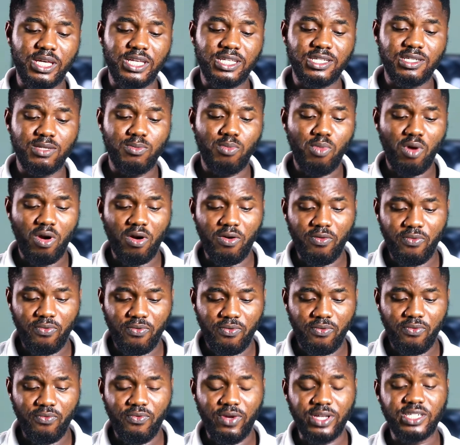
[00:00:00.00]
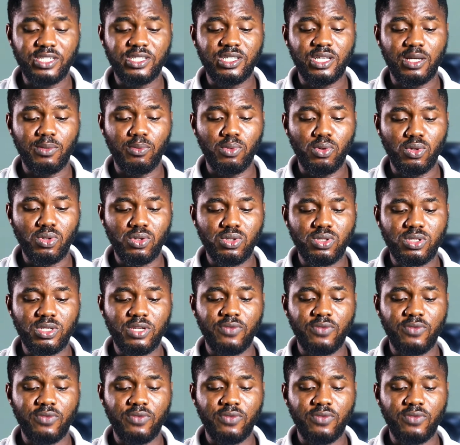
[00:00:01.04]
eating more of vegetables,